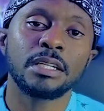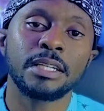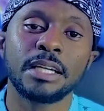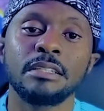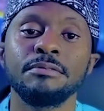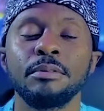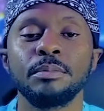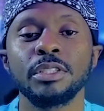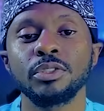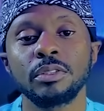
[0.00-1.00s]
get
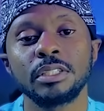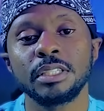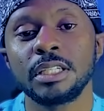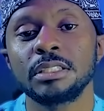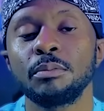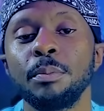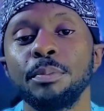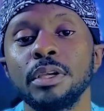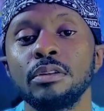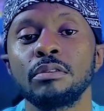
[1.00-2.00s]
information, get some
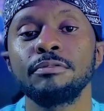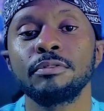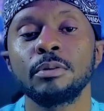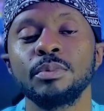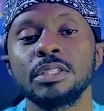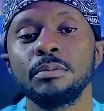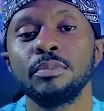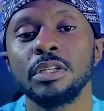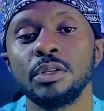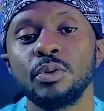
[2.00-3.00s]
opinion from
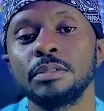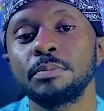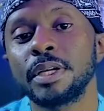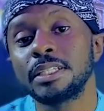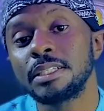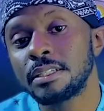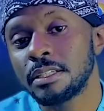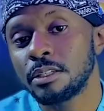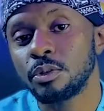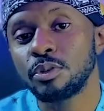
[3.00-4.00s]
somebody who is
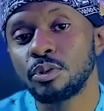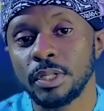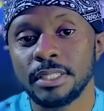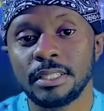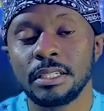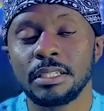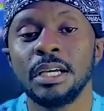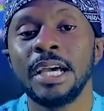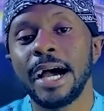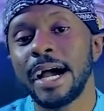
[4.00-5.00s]
mentoring you through a state,
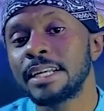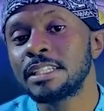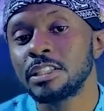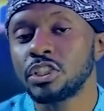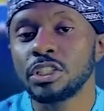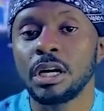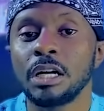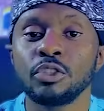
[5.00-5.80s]
a teacher, a